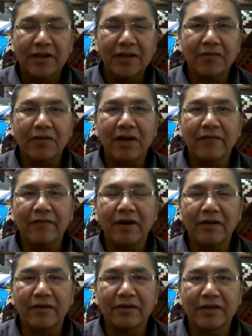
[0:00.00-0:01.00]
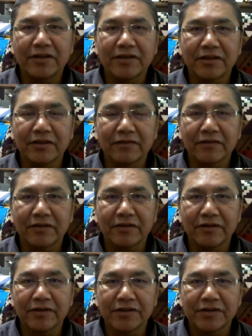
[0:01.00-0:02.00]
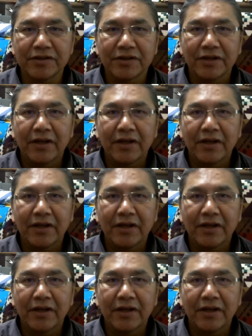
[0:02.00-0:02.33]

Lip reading: the grandfather teaching of courage.